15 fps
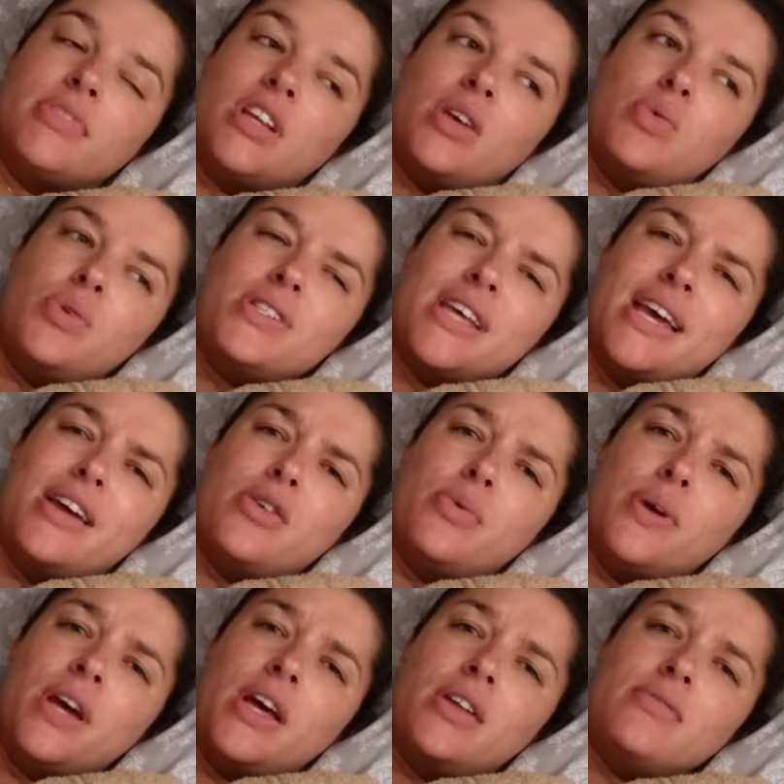What day are
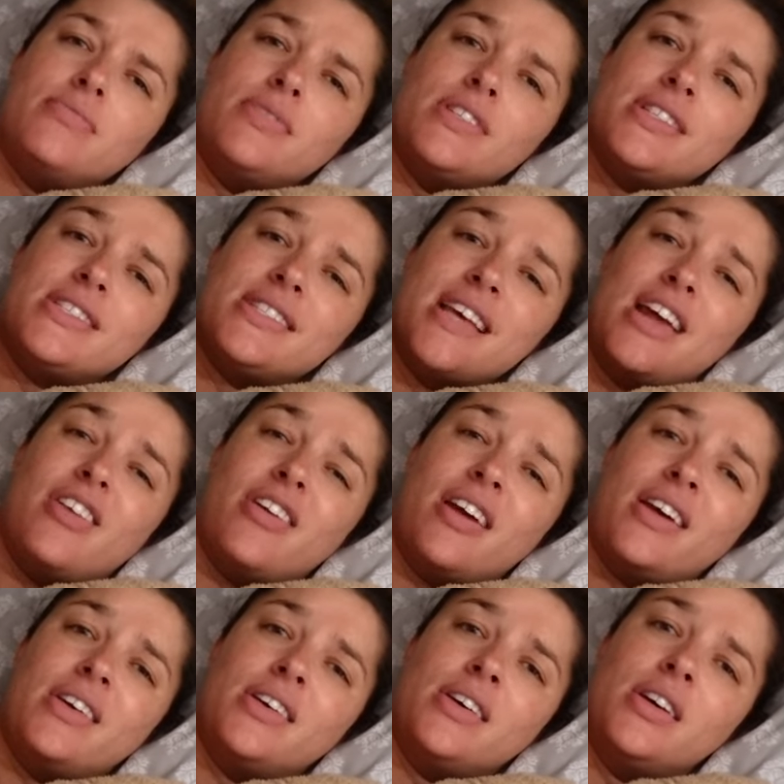we on? Is it Saturday?
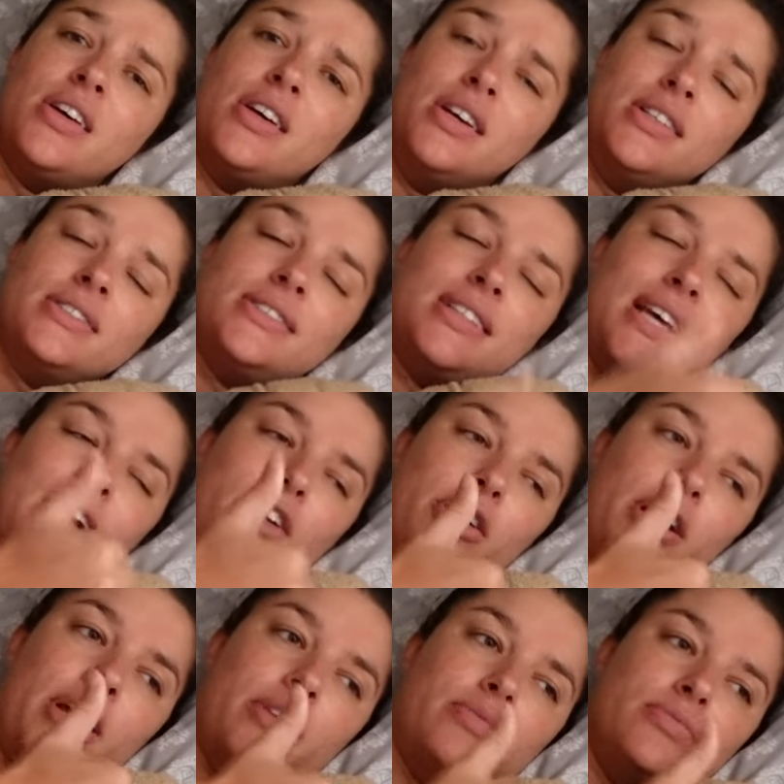Saturday.
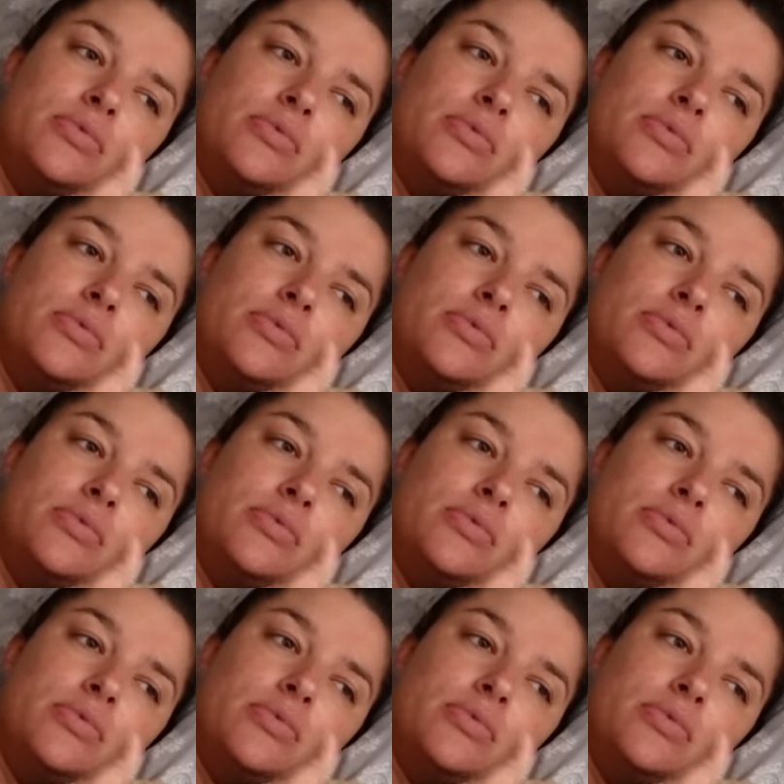Saturday.